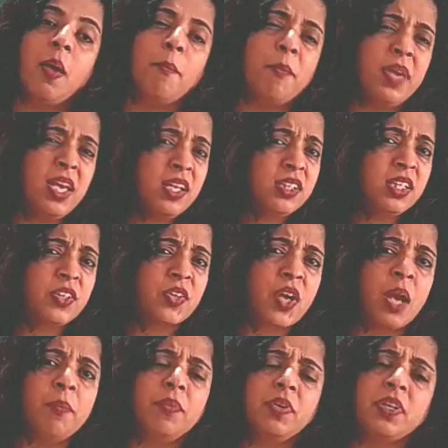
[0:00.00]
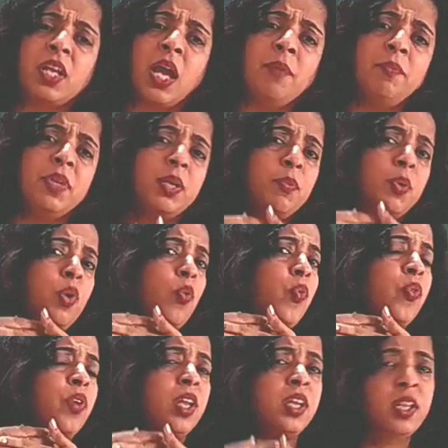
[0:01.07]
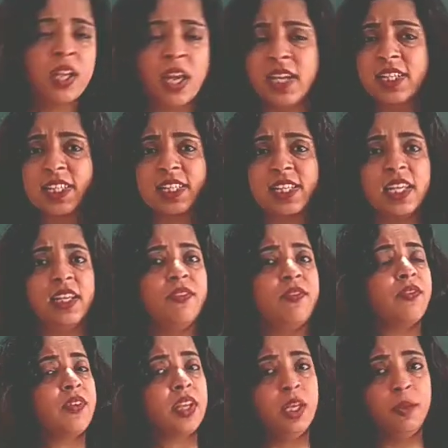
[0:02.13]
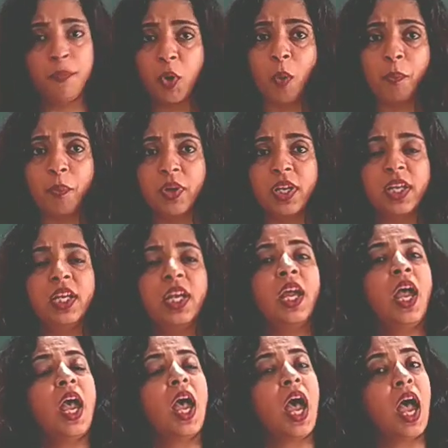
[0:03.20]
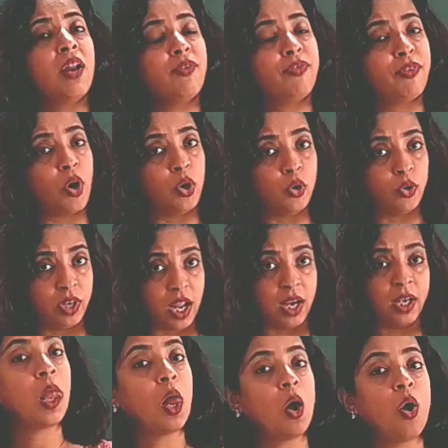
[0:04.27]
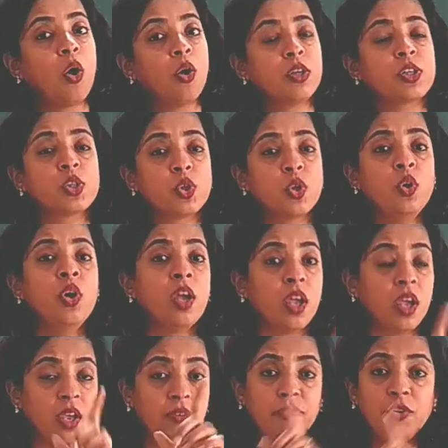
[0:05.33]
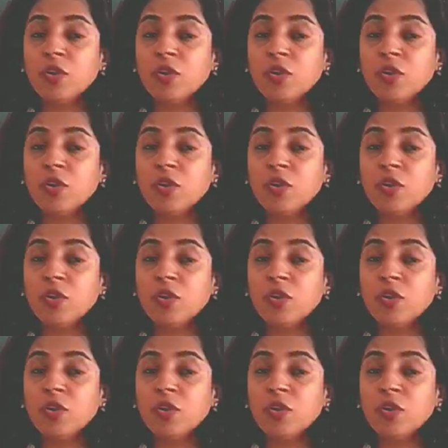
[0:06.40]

Make the timetable very nicely, very properly, and follow that. Also, if you